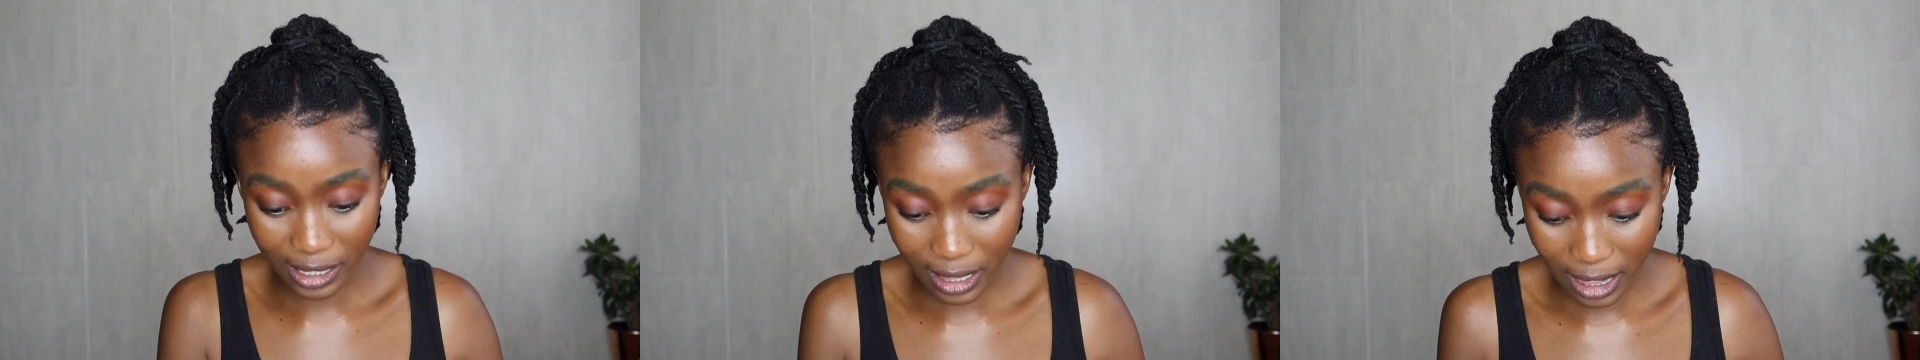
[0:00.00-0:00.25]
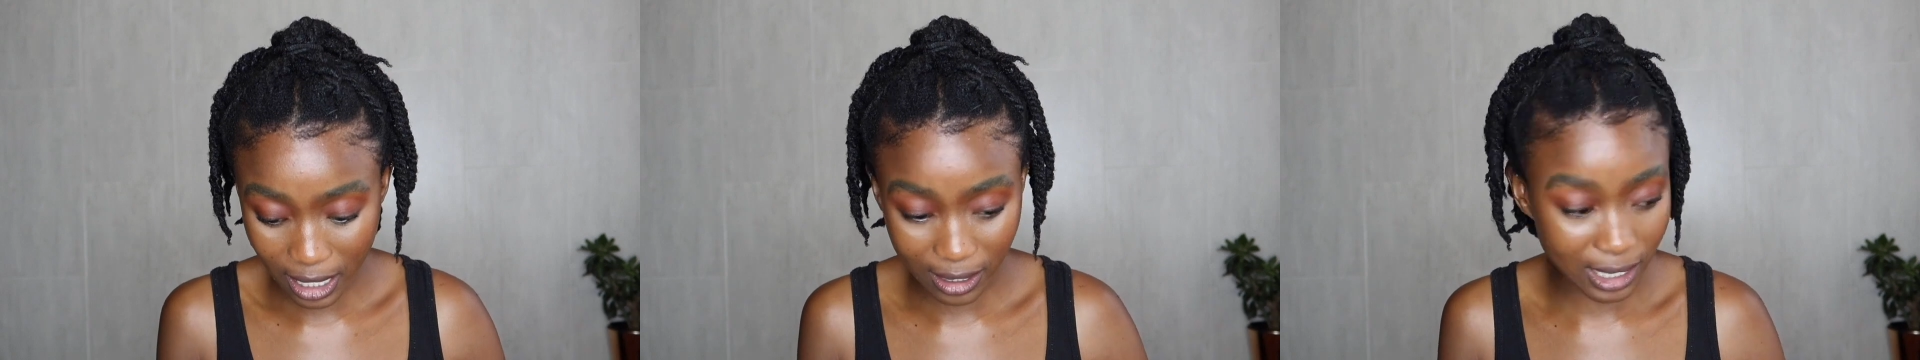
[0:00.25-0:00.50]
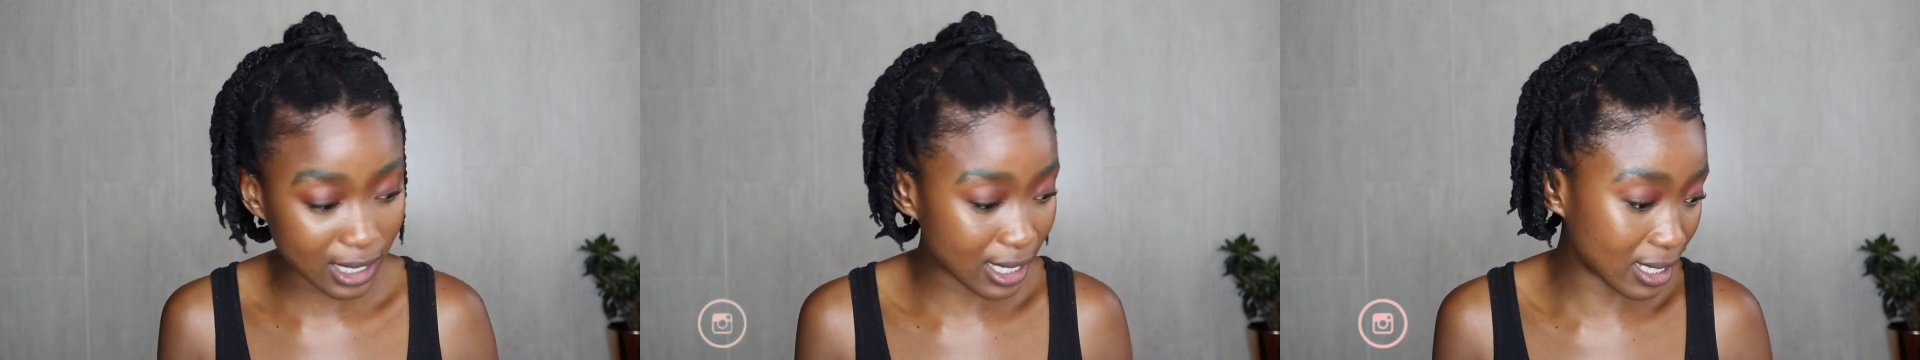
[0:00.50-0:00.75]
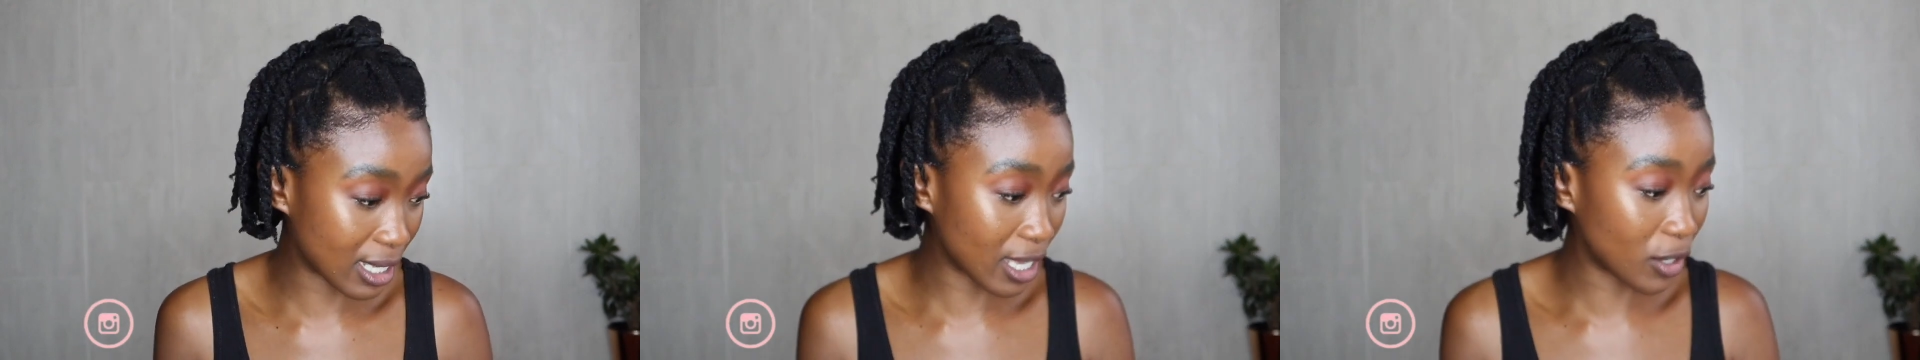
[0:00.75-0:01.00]
thing that
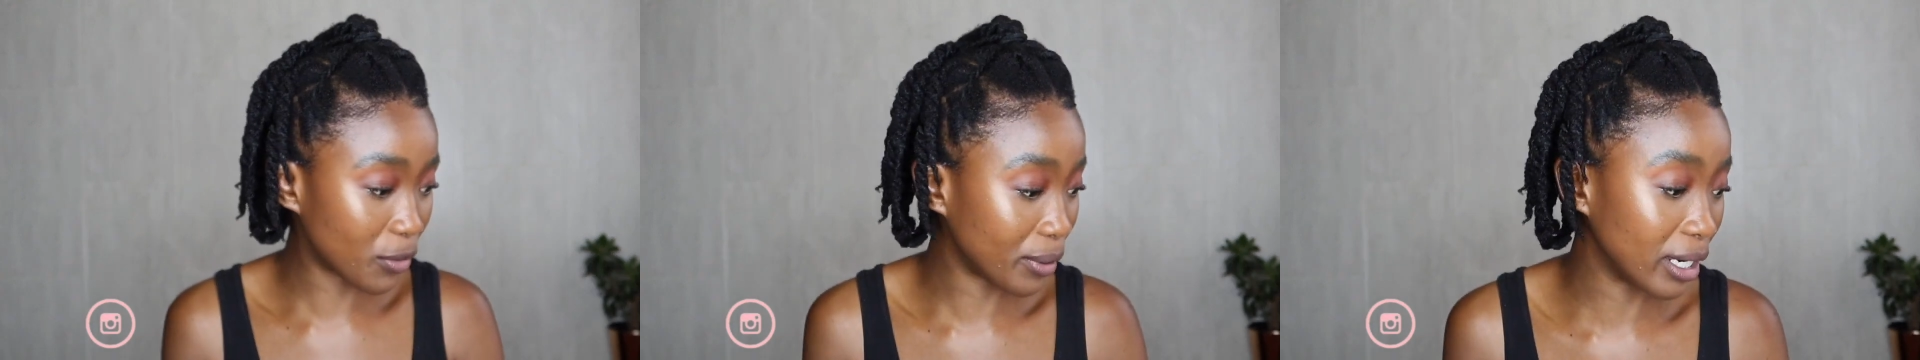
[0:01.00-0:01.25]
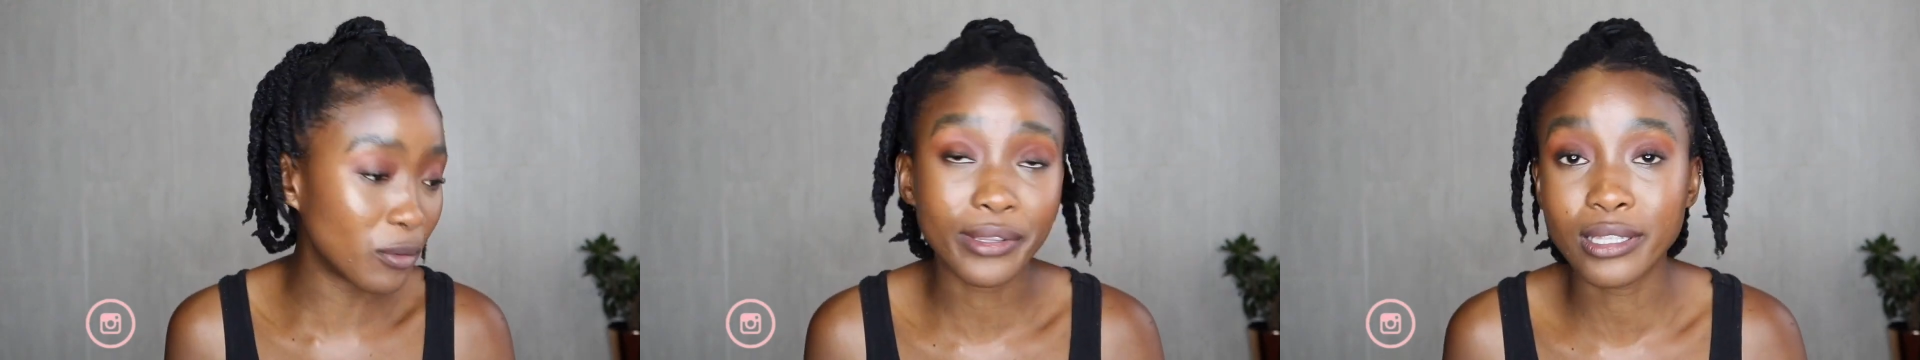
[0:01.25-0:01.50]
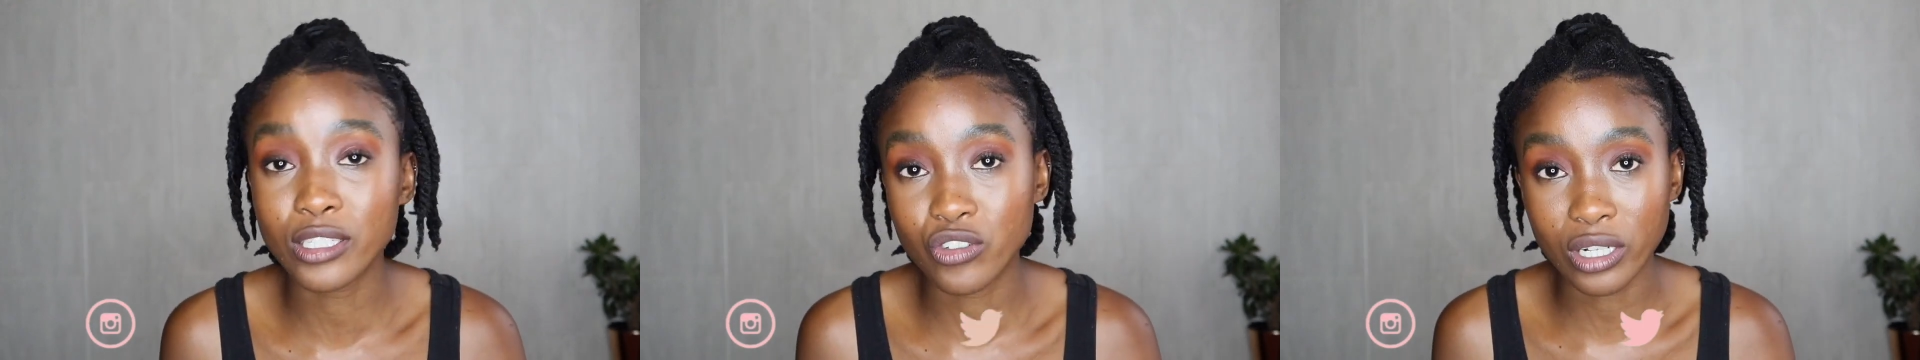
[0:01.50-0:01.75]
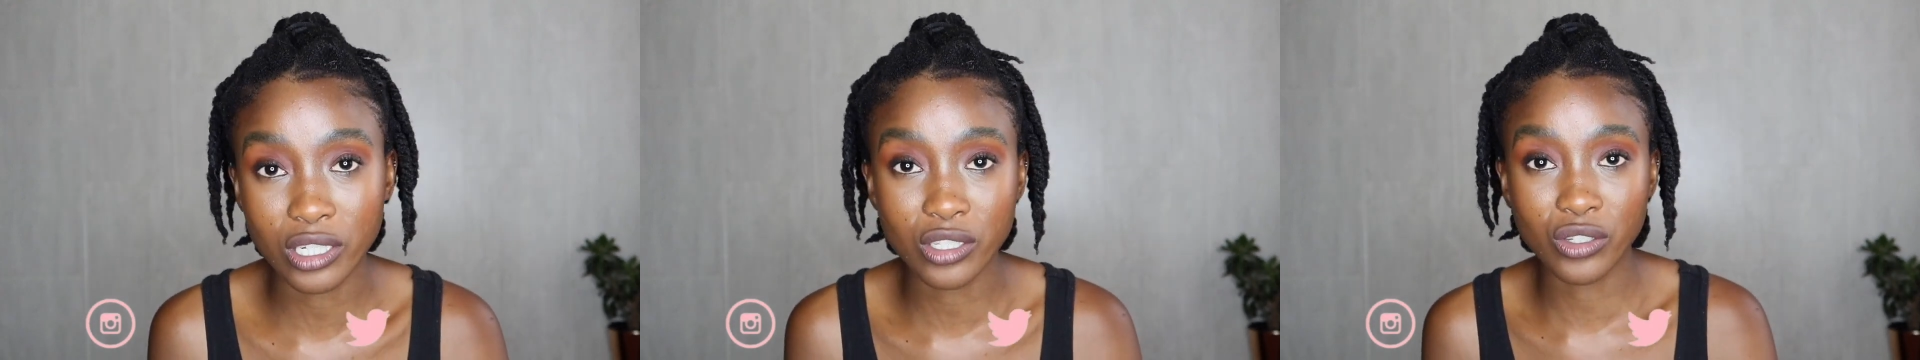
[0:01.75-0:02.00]
says "Hey Queen" with
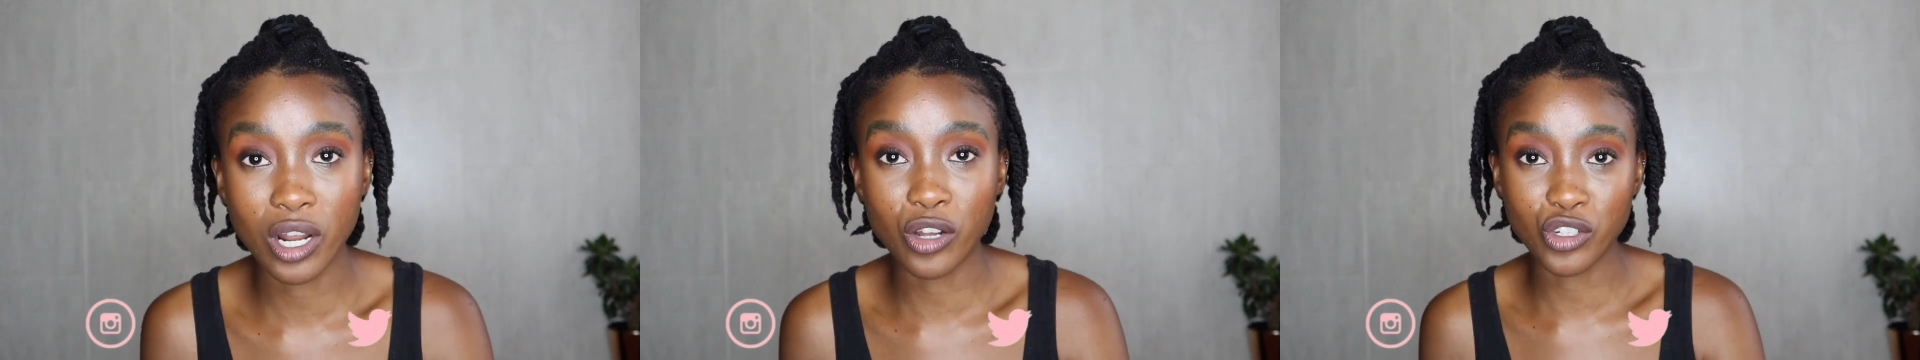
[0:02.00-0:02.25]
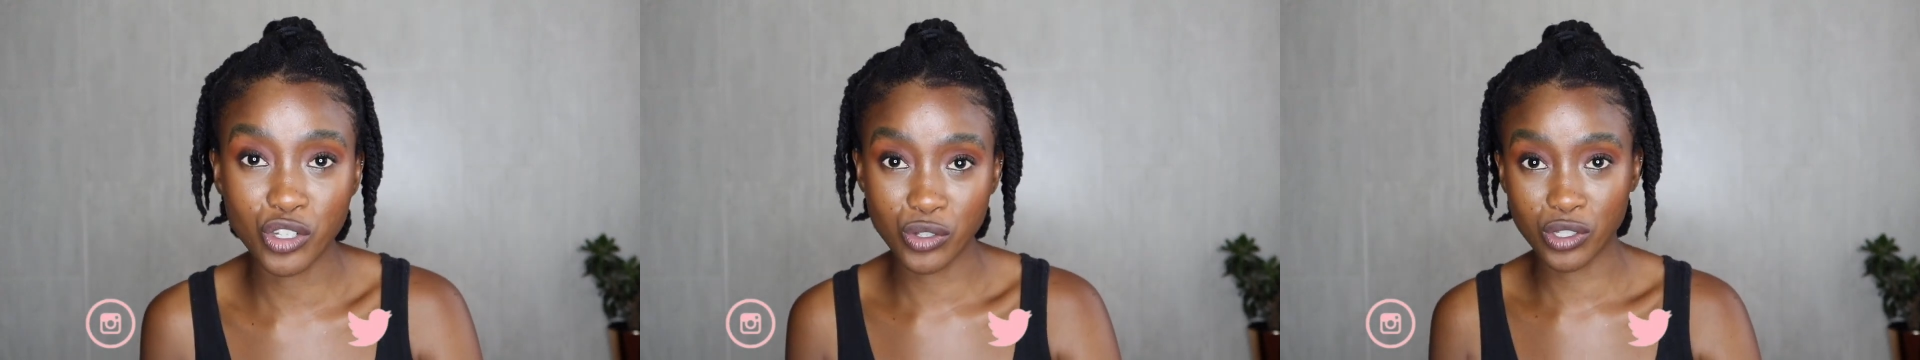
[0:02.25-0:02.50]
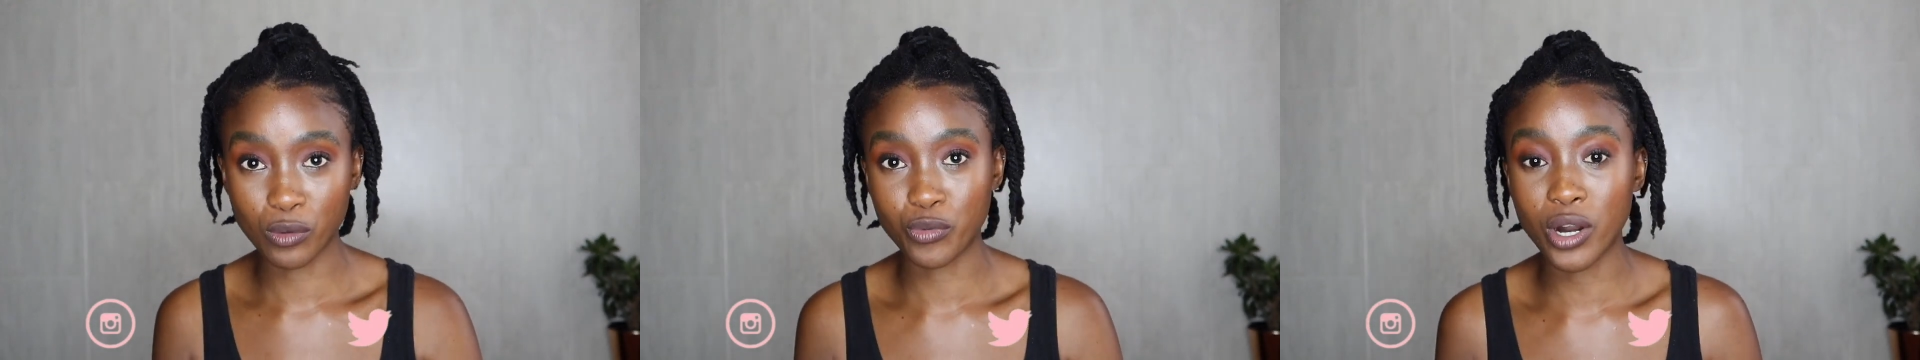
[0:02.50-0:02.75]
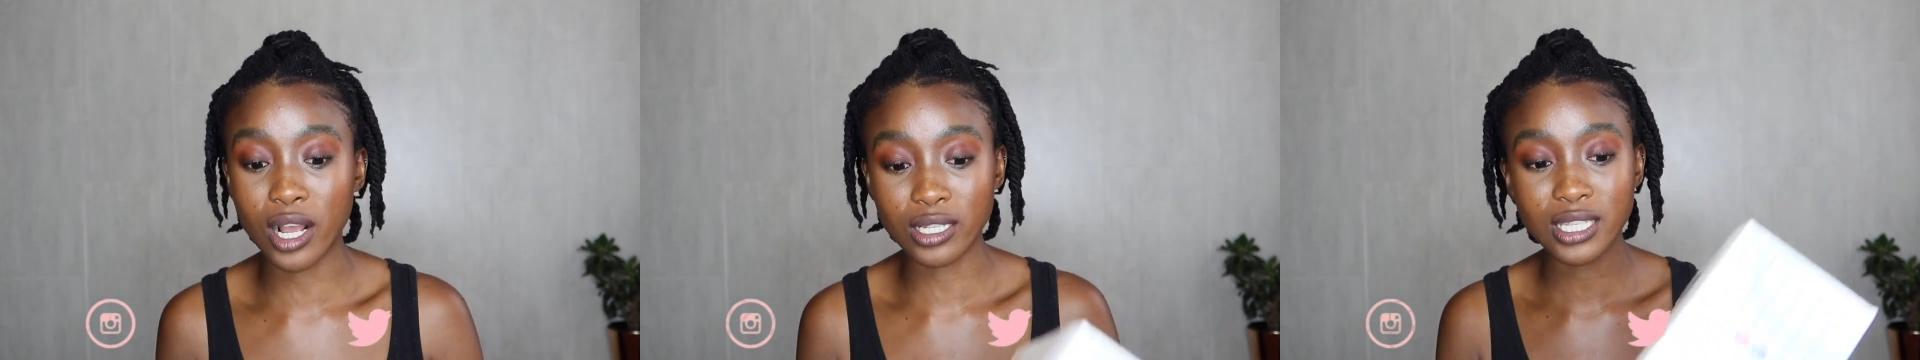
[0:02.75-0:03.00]
instructions on how to use the
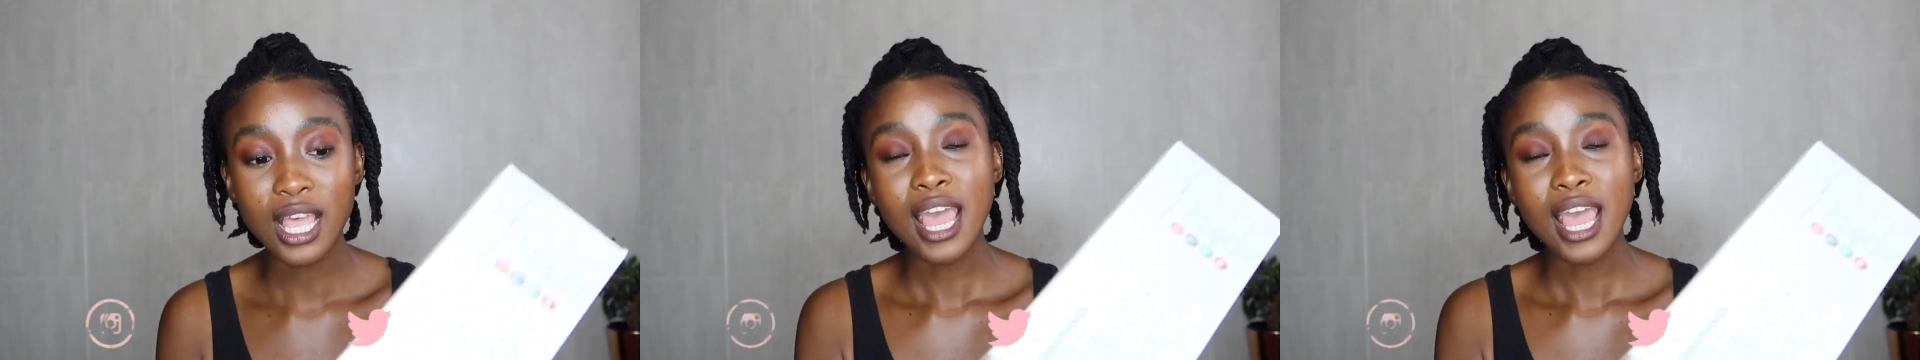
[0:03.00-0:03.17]
products.